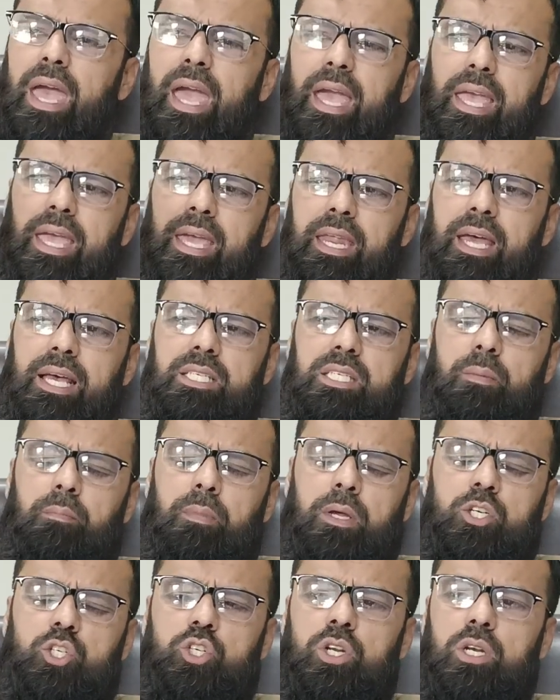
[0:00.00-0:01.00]
Again, as I
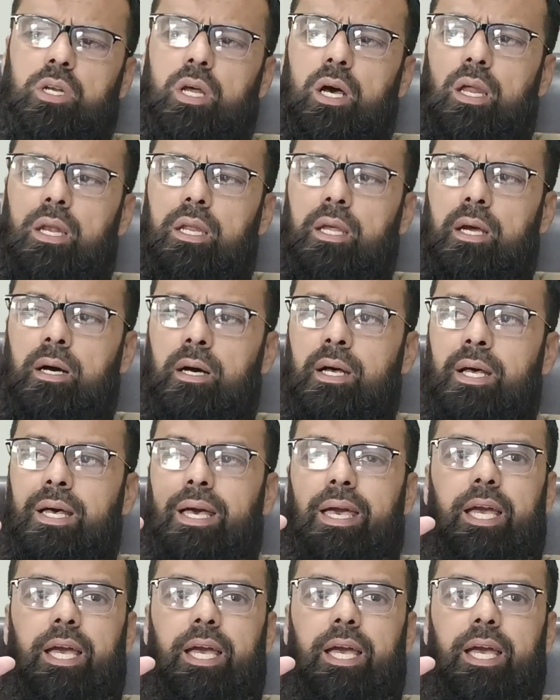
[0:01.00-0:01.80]
mentioned earlier,